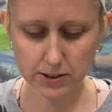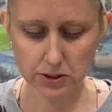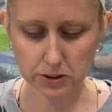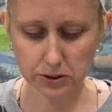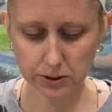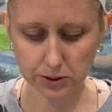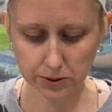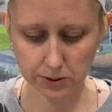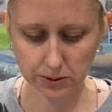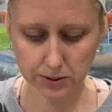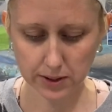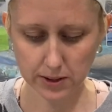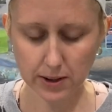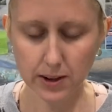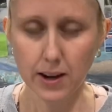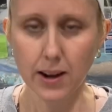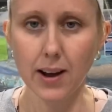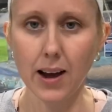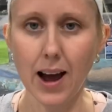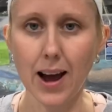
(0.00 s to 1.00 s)
So
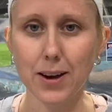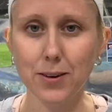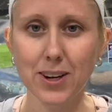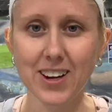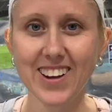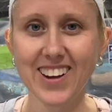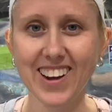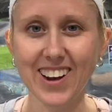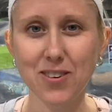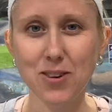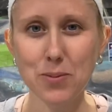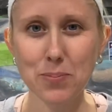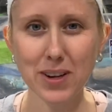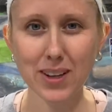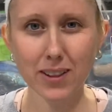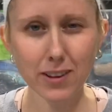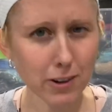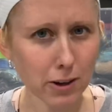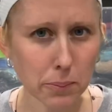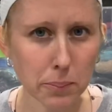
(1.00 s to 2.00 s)
I would be a
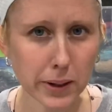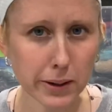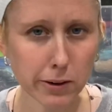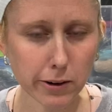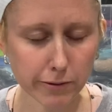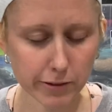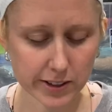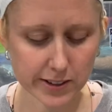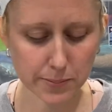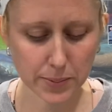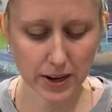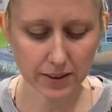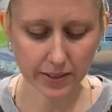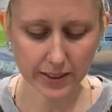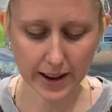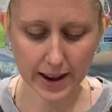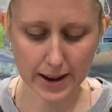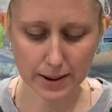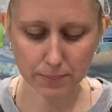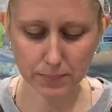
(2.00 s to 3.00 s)
little bit nervous about
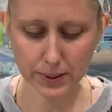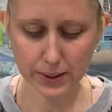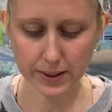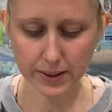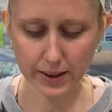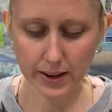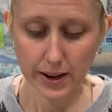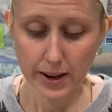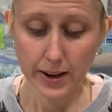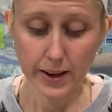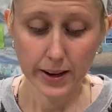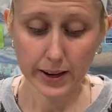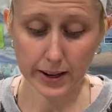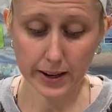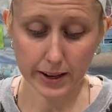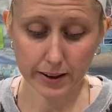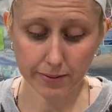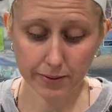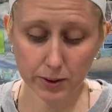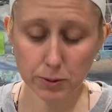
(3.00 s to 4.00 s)
that, but
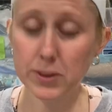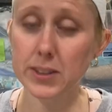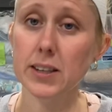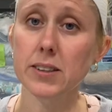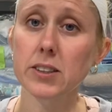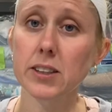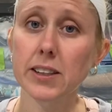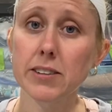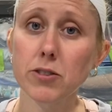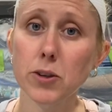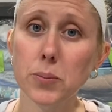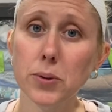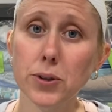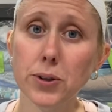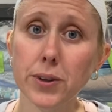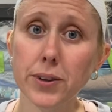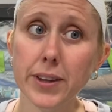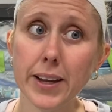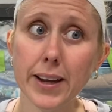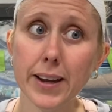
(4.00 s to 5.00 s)
if it was
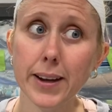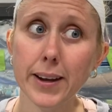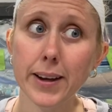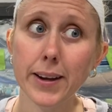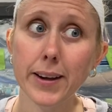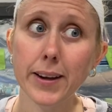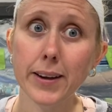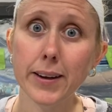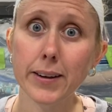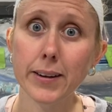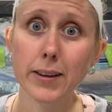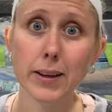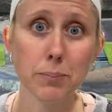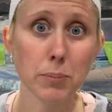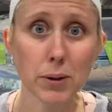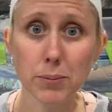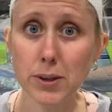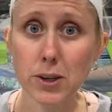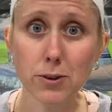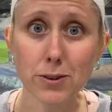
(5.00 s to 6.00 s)
undeliverable, then they
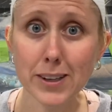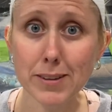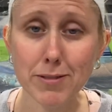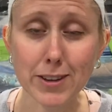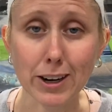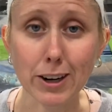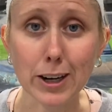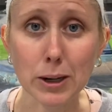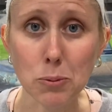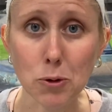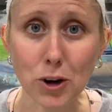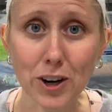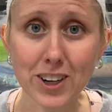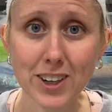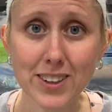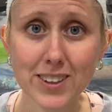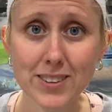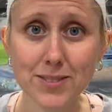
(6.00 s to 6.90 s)
probably don't live there anymore.